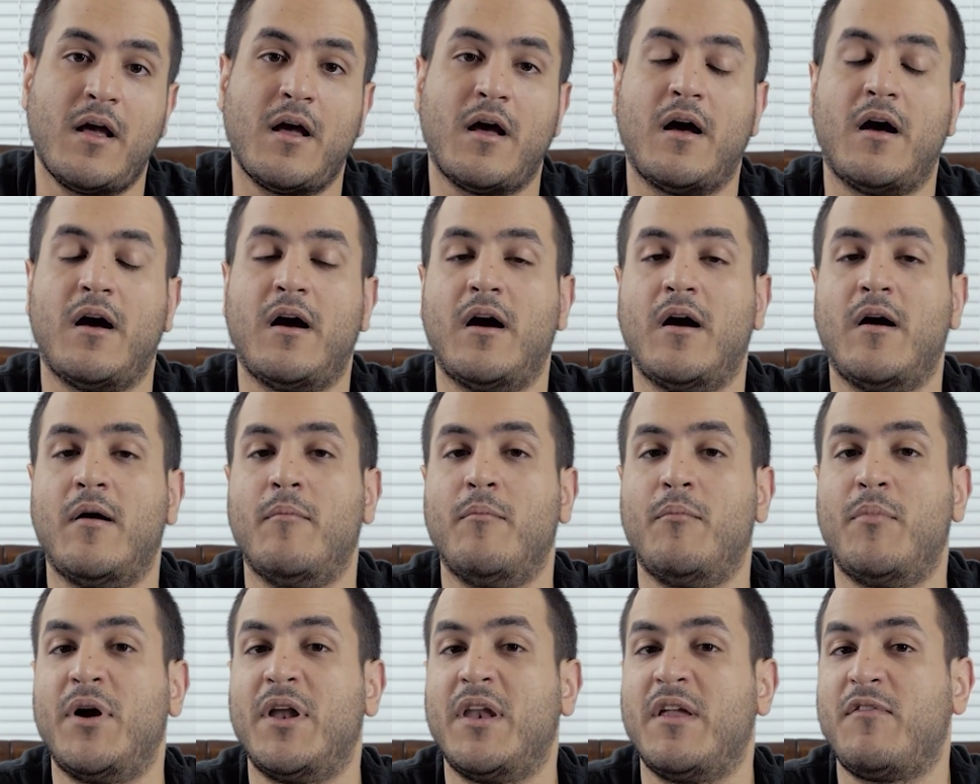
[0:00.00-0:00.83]

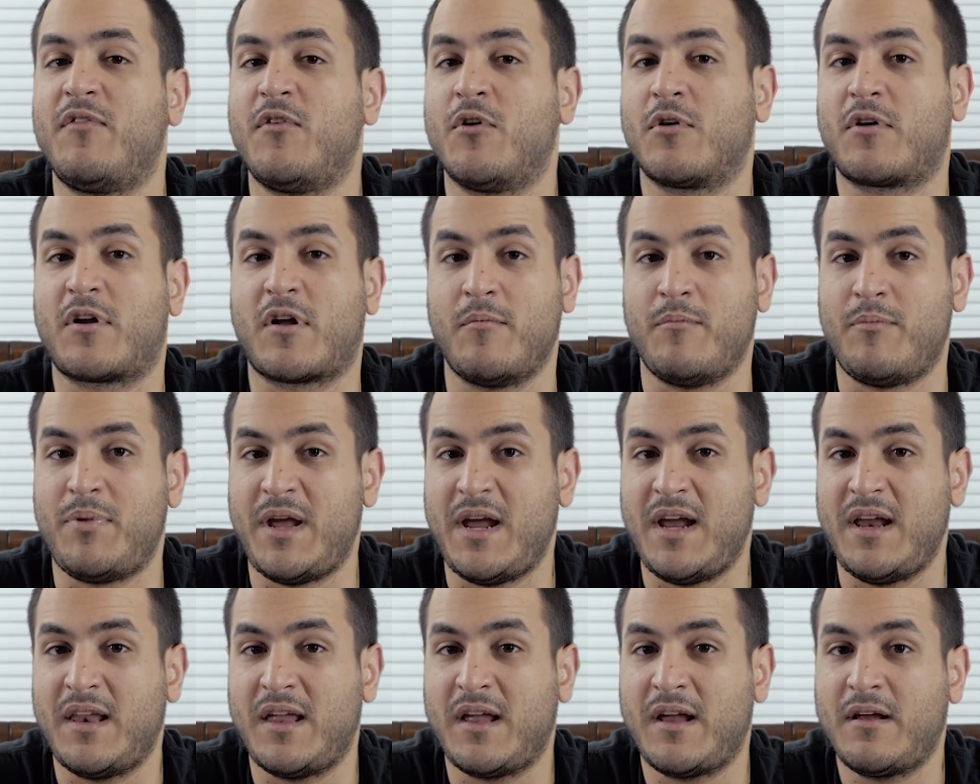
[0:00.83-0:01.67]
But if you're
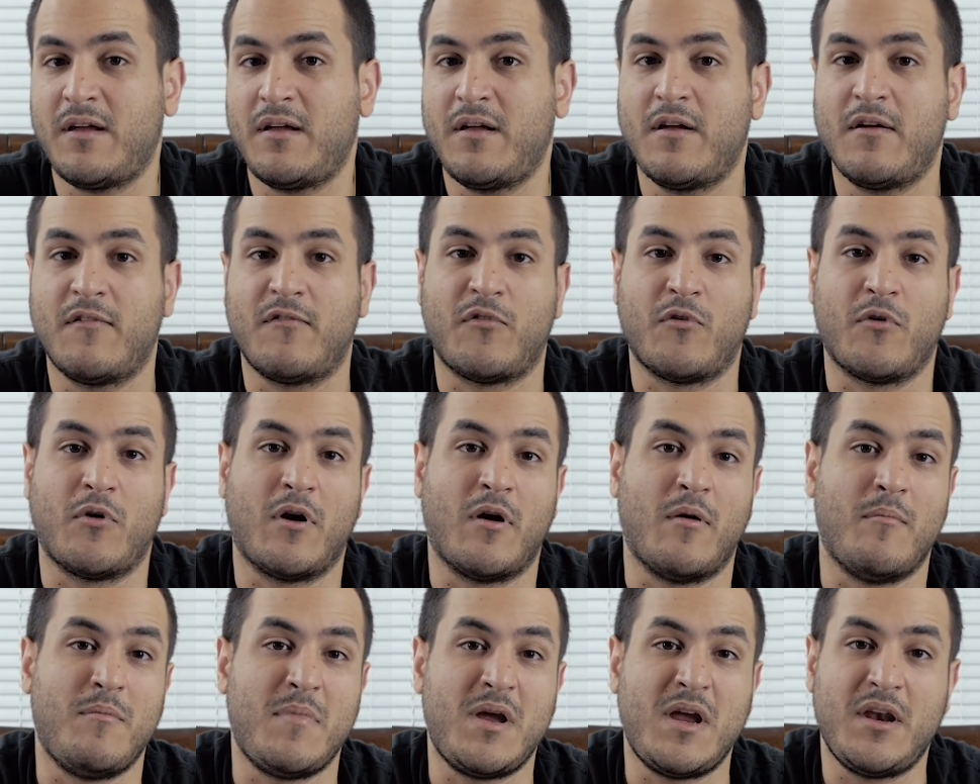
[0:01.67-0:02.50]
competing for
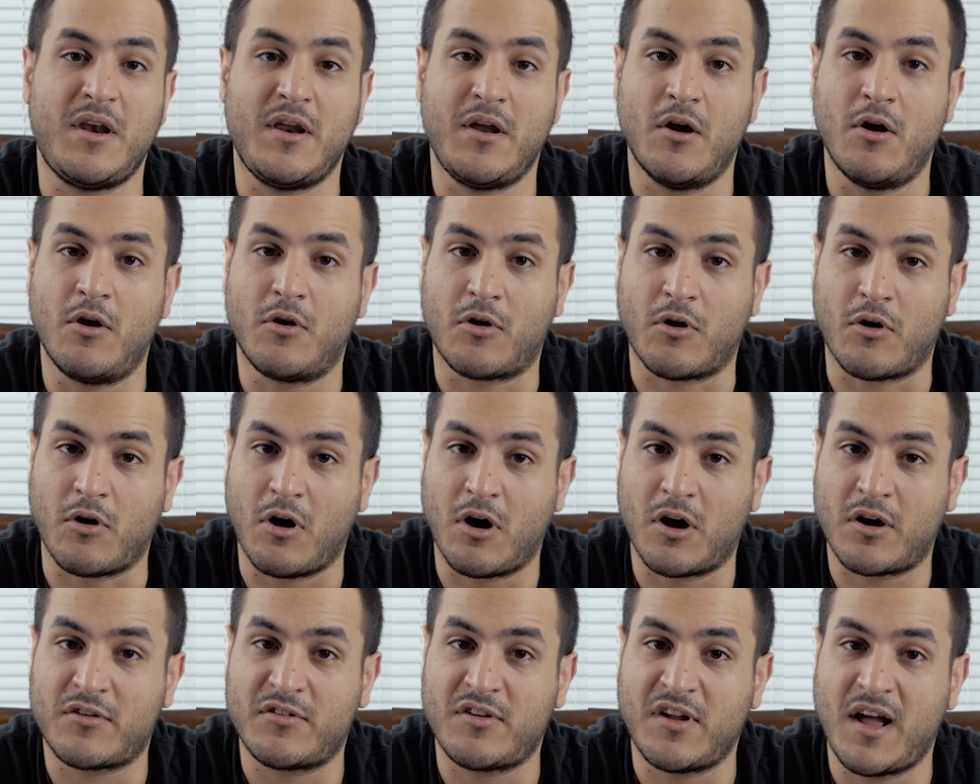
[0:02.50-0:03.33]
a mediocre
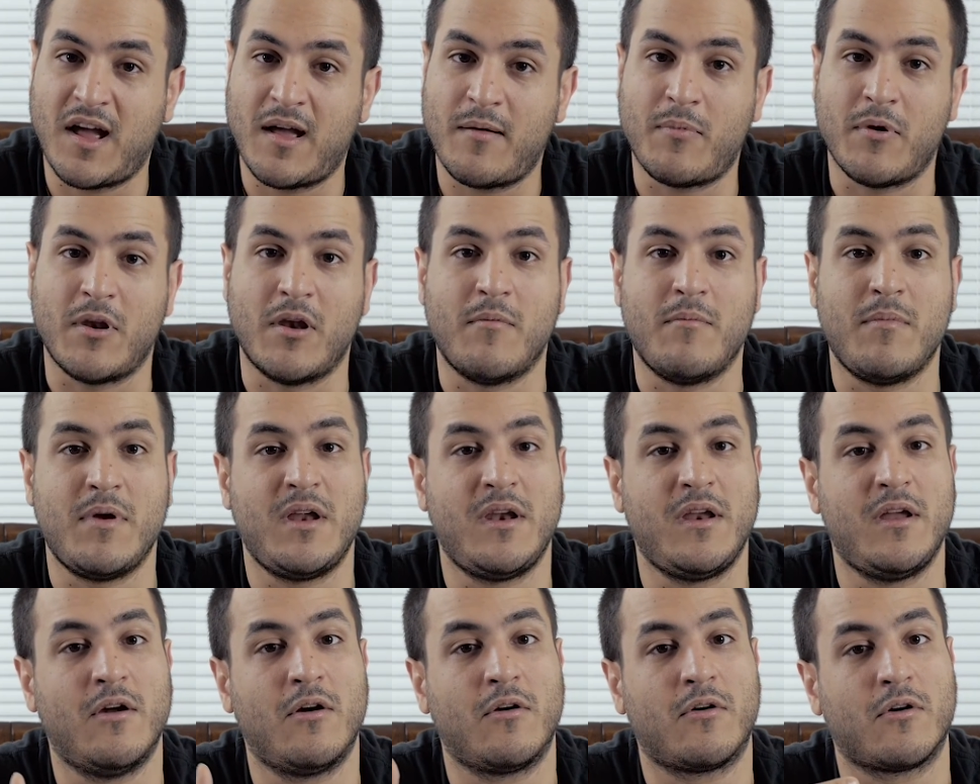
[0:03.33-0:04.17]
archetype and a
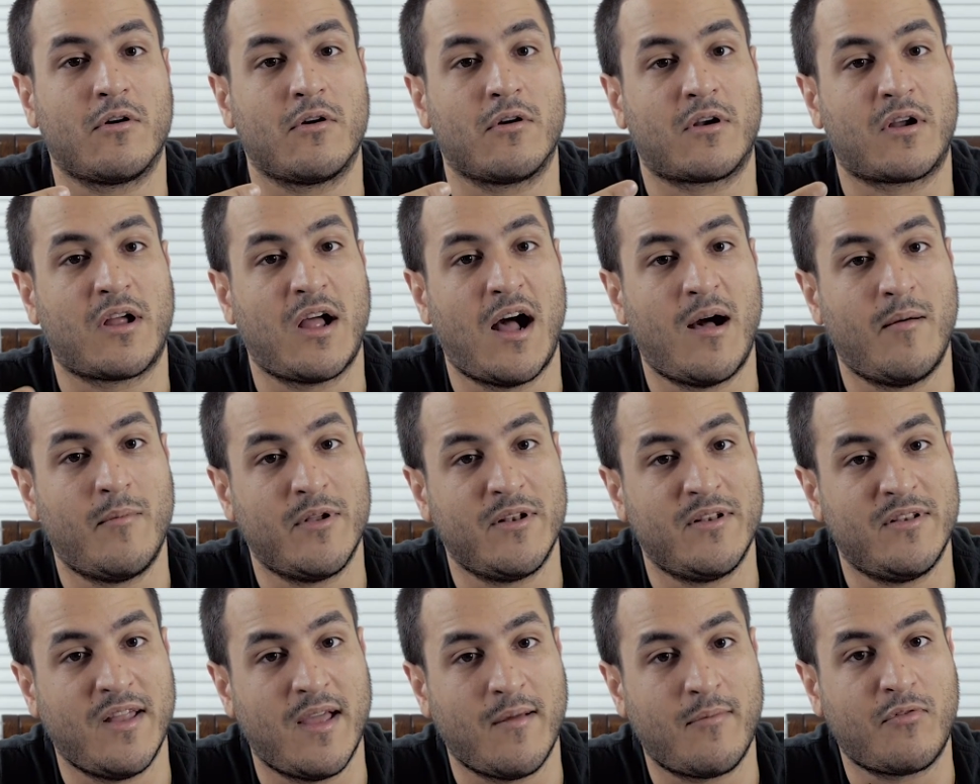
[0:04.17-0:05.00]
mediocre
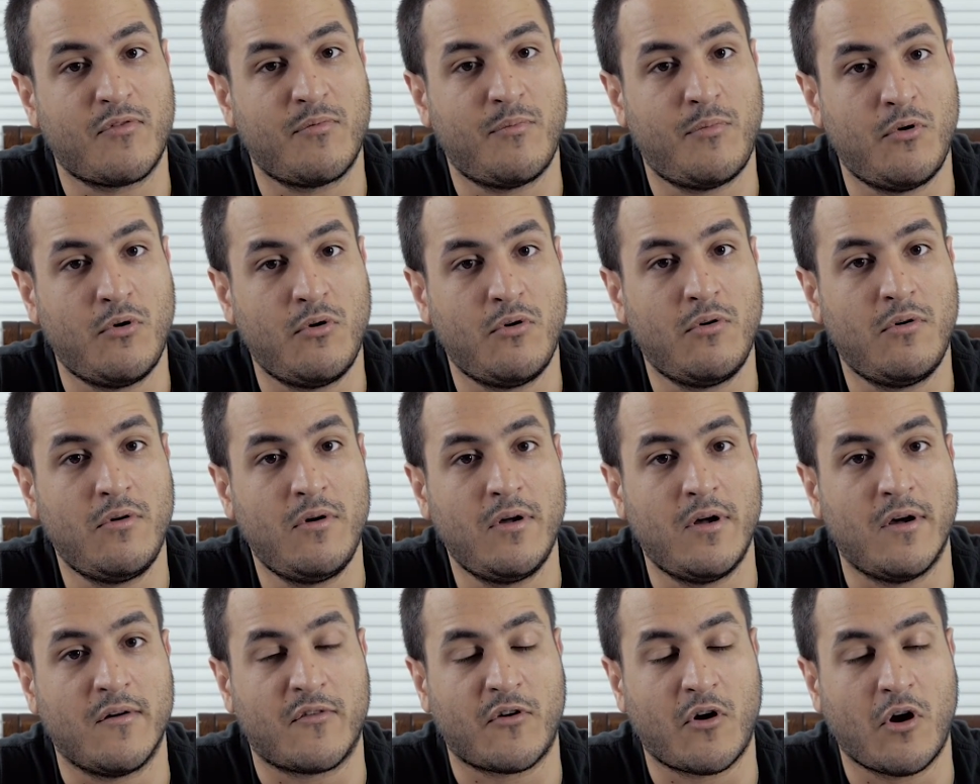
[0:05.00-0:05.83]
common depth pool
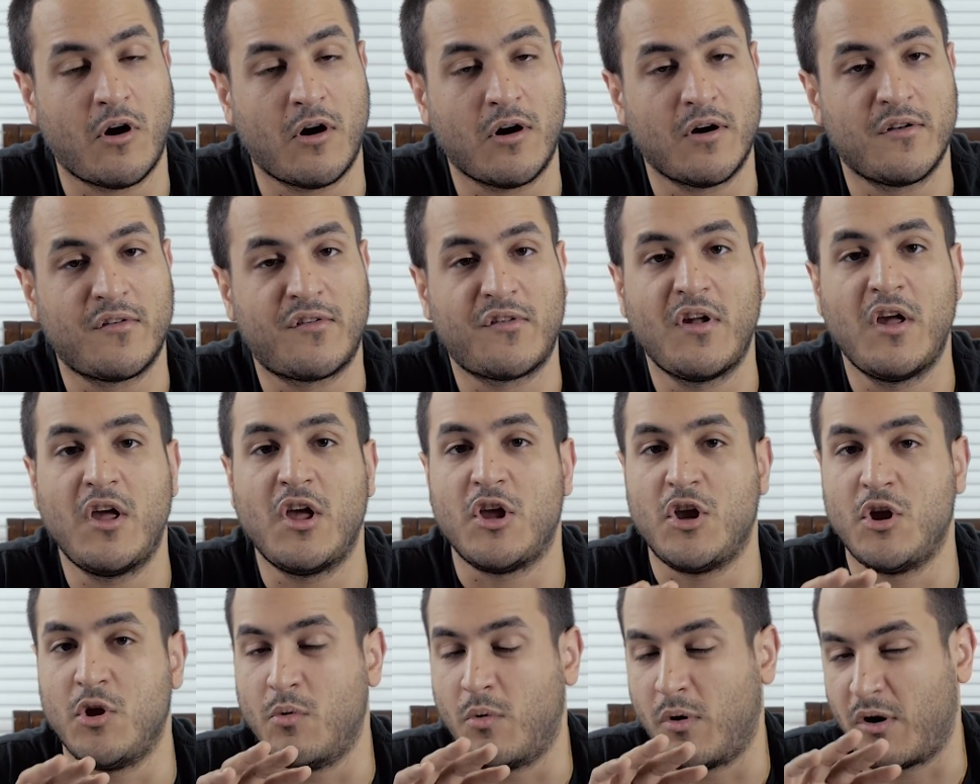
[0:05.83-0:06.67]
of cards,
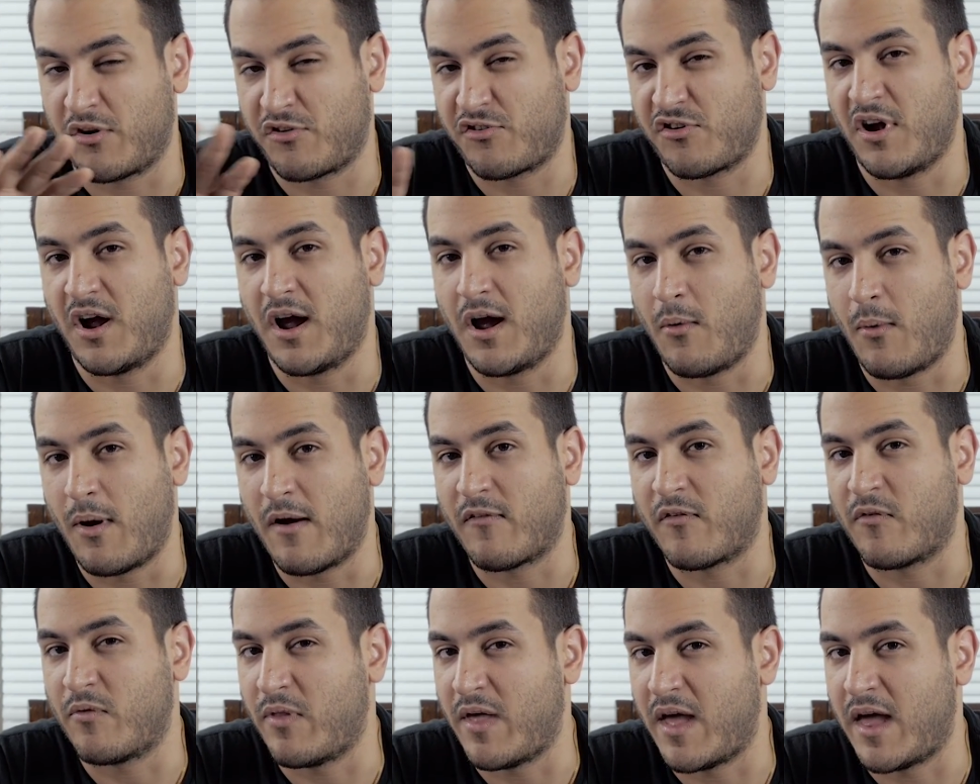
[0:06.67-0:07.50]
you want to shy away
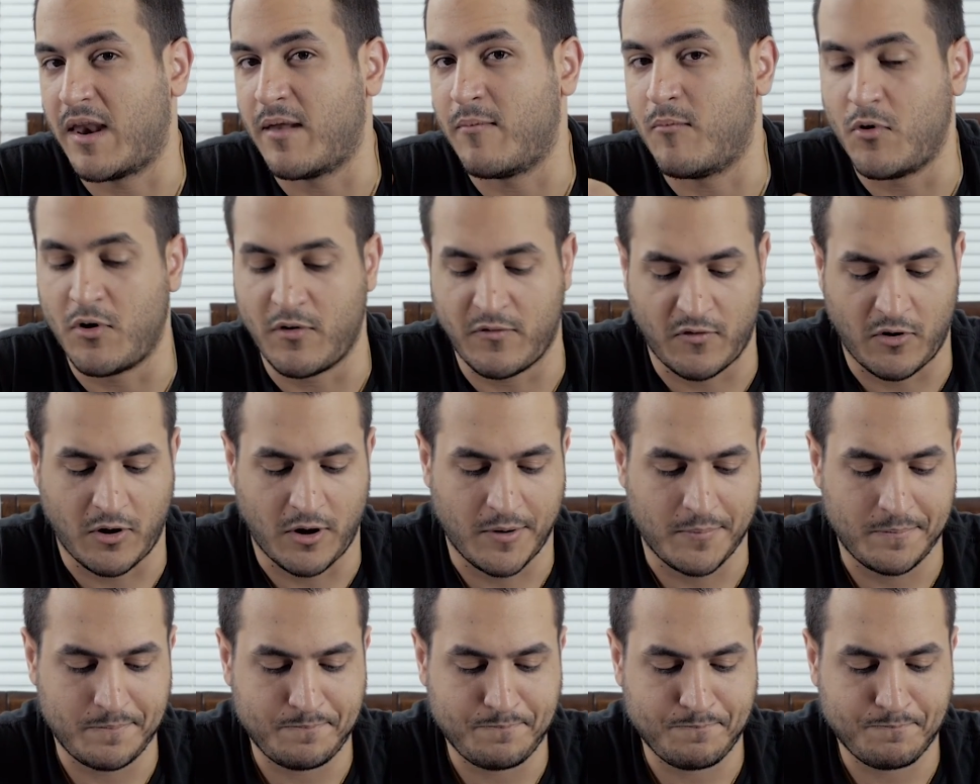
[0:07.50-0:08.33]
from that and move
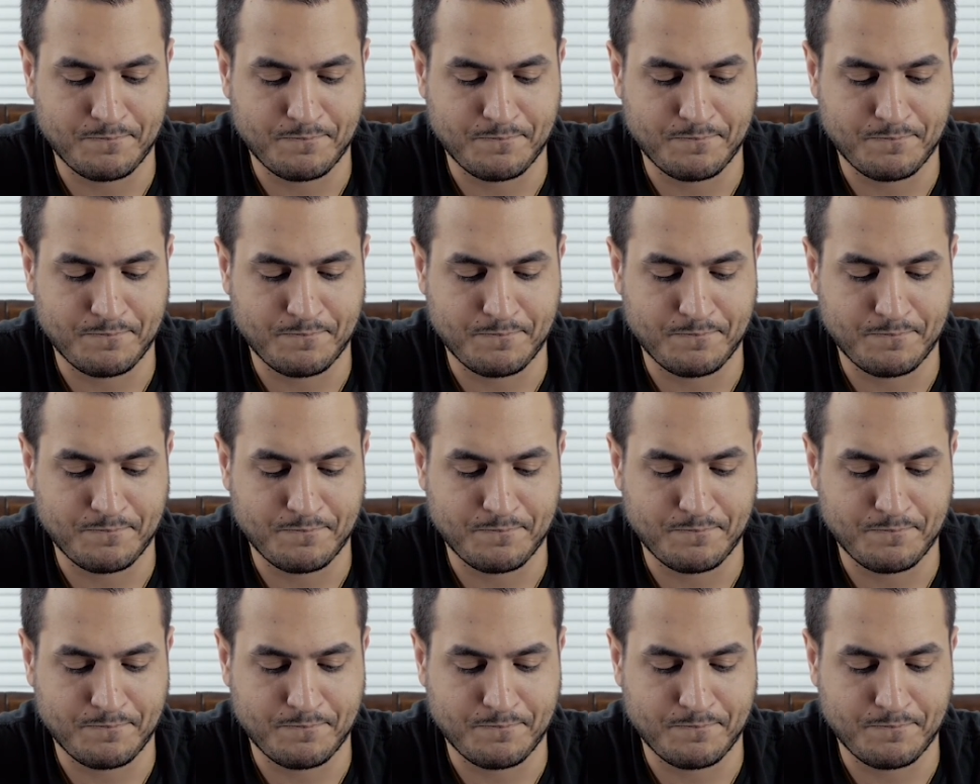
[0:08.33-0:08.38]
on.